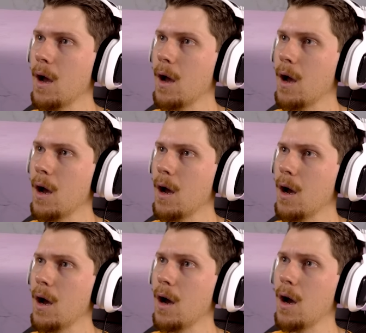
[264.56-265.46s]

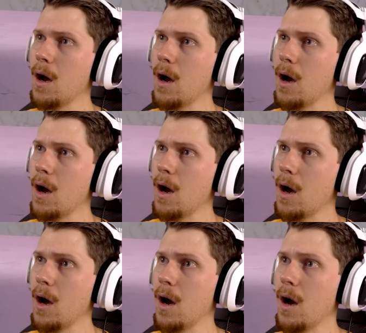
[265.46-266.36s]

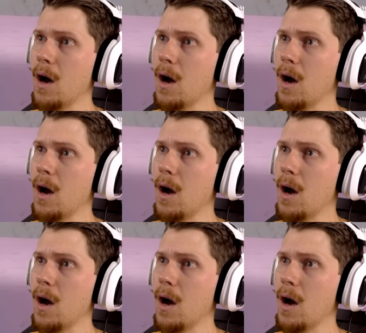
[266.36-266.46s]
Nothing is said.